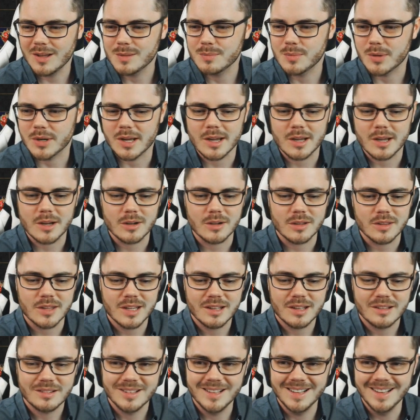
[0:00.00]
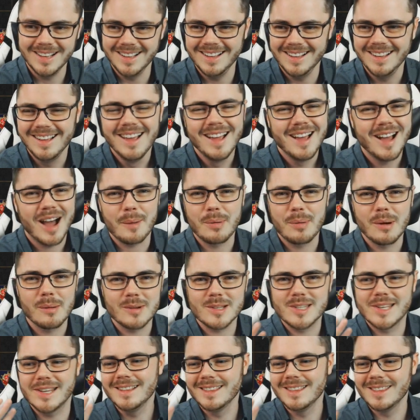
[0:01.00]
pretty accurate there. I
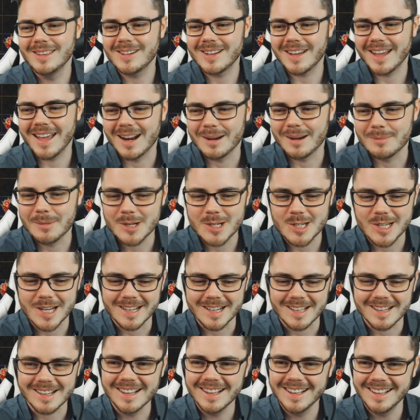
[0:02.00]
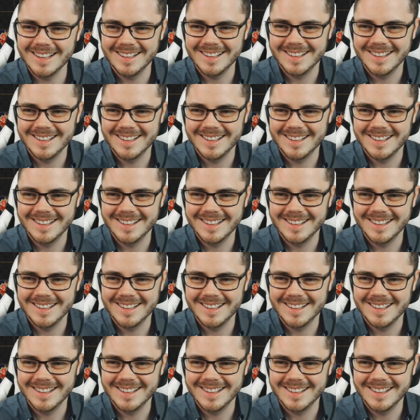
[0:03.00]
promise I didn't look ahead. I'm not cheating.